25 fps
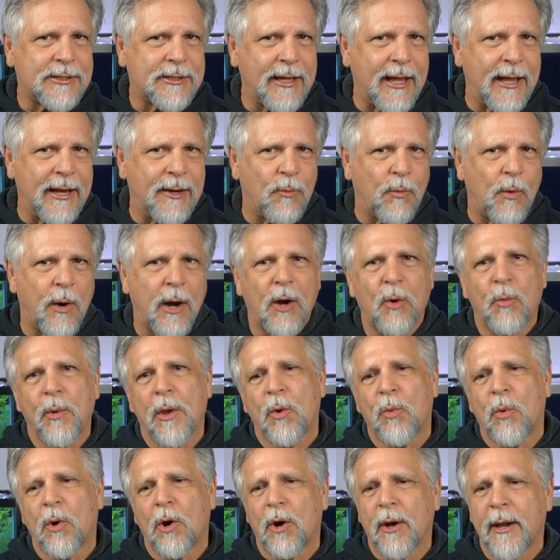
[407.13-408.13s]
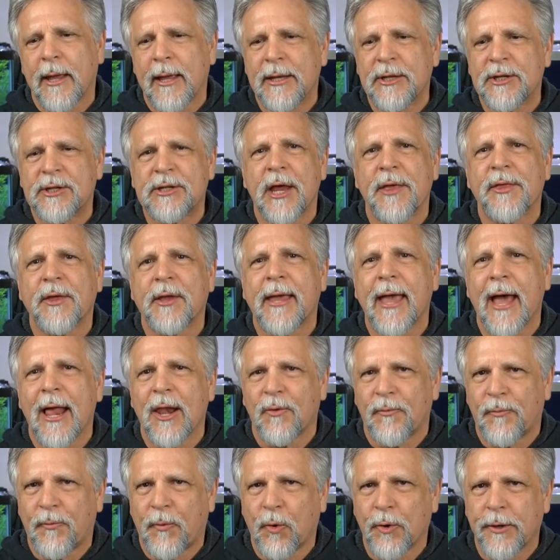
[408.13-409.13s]
than where we were in Southern
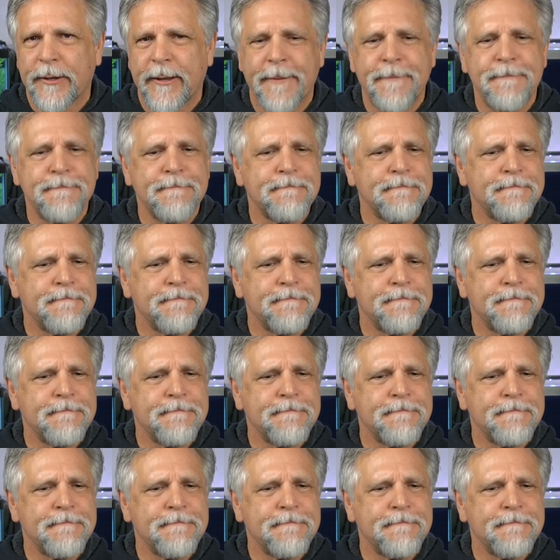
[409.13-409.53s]
California.